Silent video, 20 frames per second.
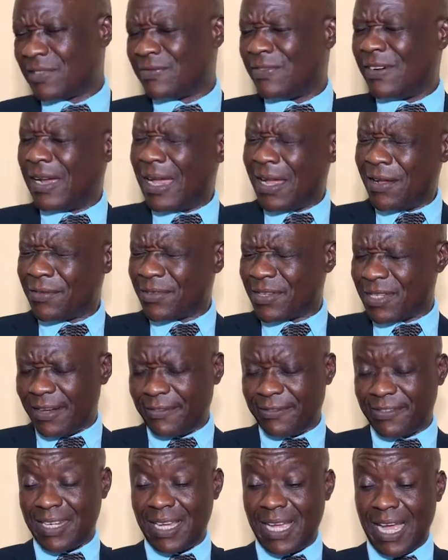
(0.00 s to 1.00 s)
for health,
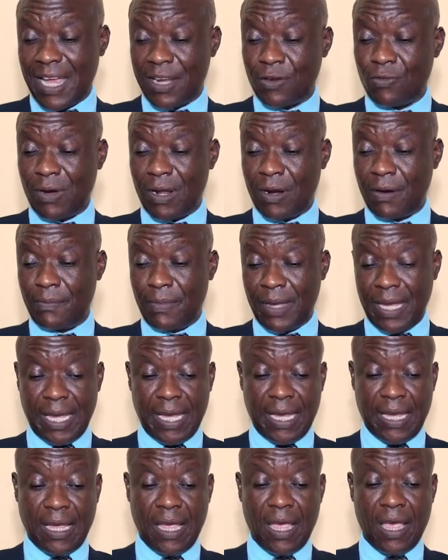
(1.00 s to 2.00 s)
safety, and
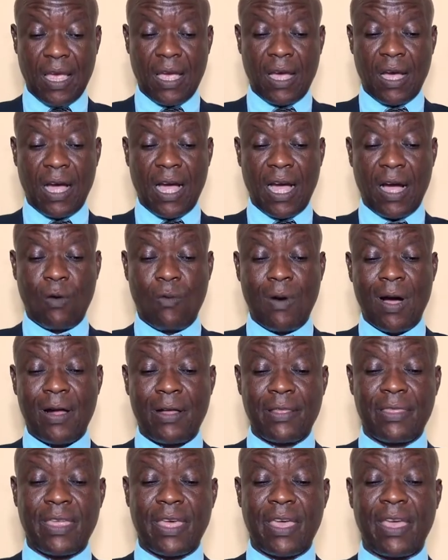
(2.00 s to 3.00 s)
well-being,
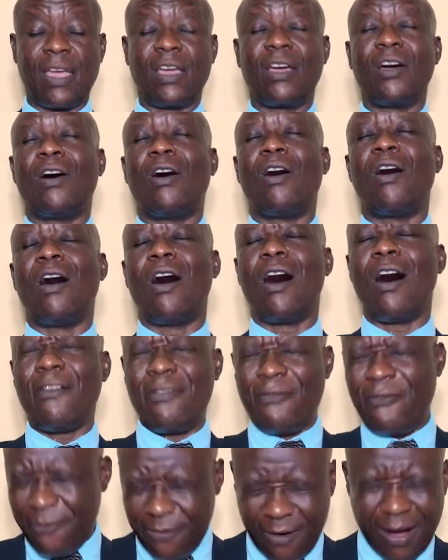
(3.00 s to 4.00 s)
while the
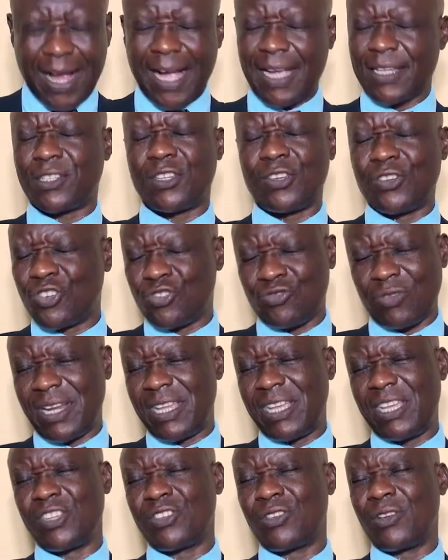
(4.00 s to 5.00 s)
focus
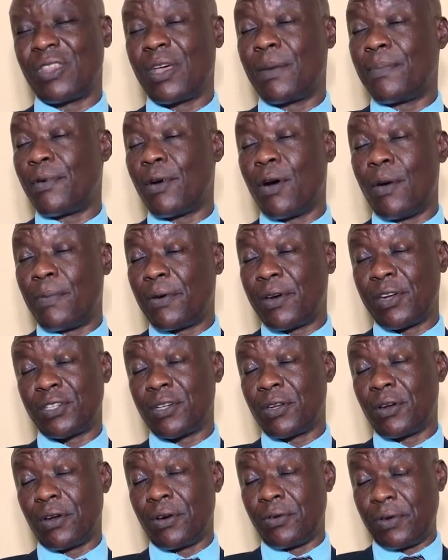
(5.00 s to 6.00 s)
usually is on the
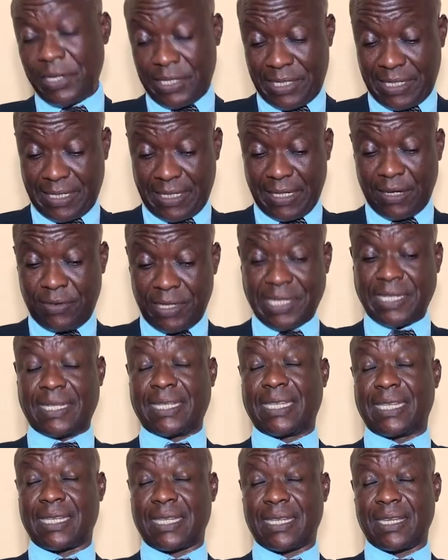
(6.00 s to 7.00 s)
operational
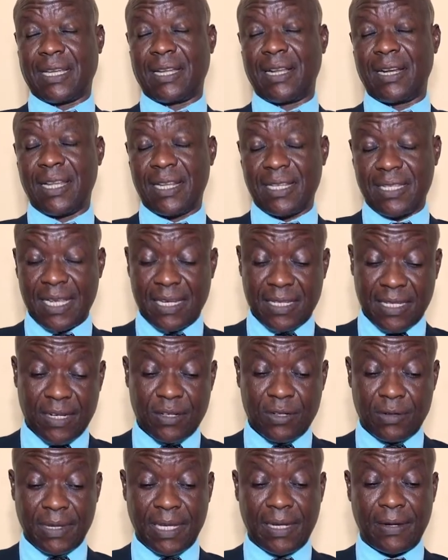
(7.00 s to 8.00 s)
risks, ladies and
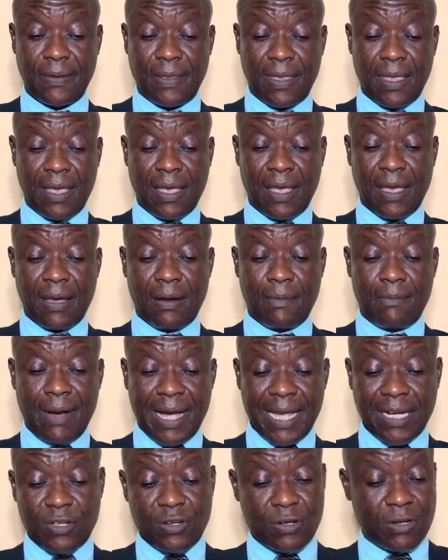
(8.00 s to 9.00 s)
gentlemen.
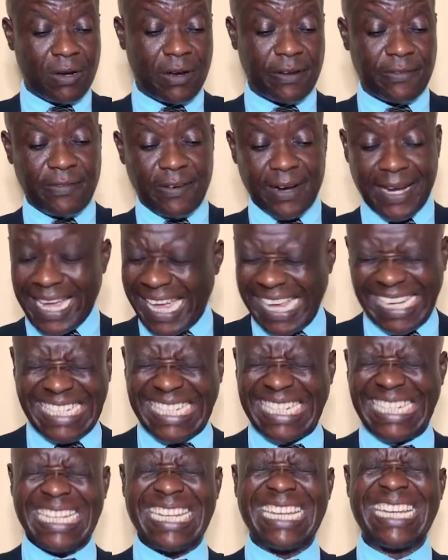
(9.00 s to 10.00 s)
But do not
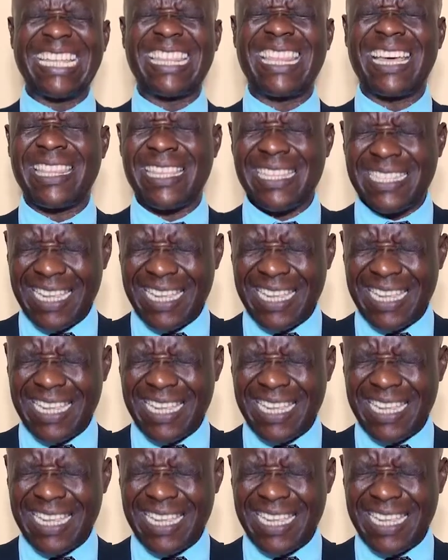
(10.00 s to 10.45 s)
forget that there's